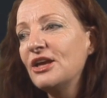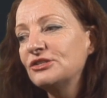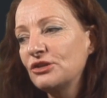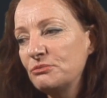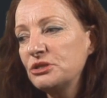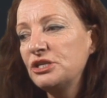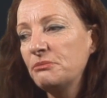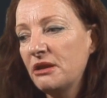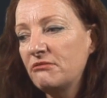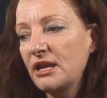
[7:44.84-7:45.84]
But she
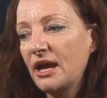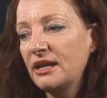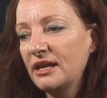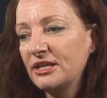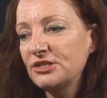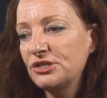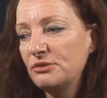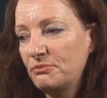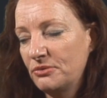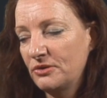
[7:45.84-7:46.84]
met Rihanna and she
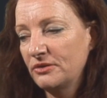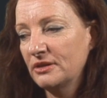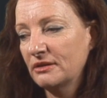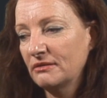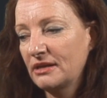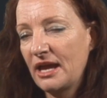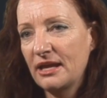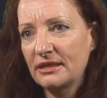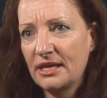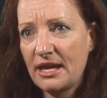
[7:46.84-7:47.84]
put on
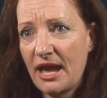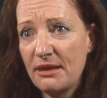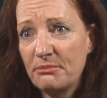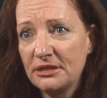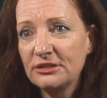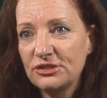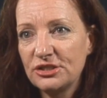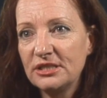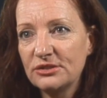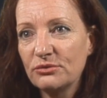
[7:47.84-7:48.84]
the cape and
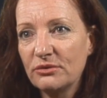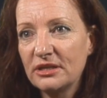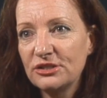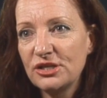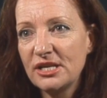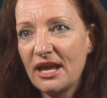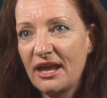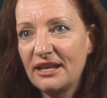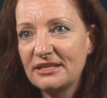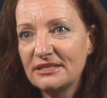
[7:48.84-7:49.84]
she saw that she
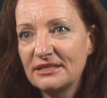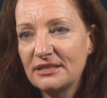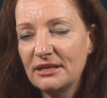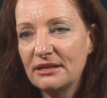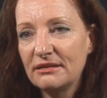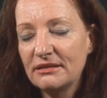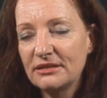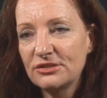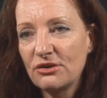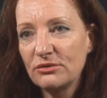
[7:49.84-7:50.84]
had the
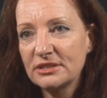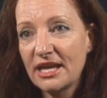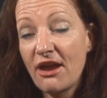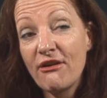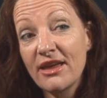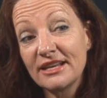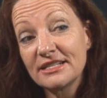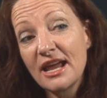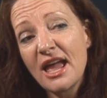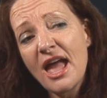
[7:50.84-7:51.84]
soul to carry it.
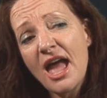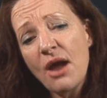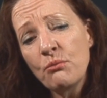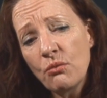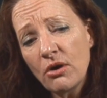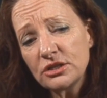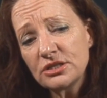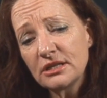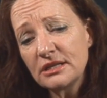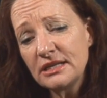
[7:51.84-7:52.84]
And
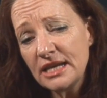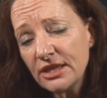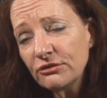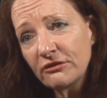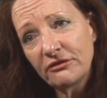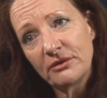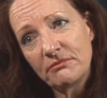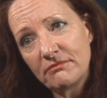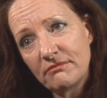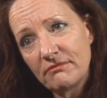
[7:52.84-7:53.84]
what neither of
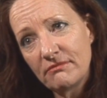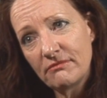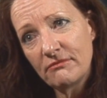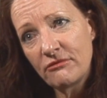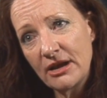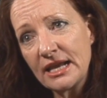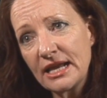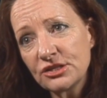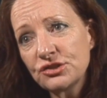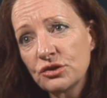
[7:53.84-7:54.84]
them really
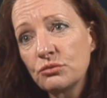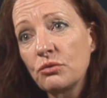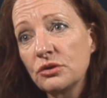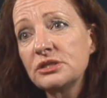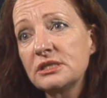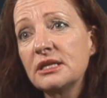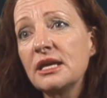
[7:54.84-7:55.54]
understood was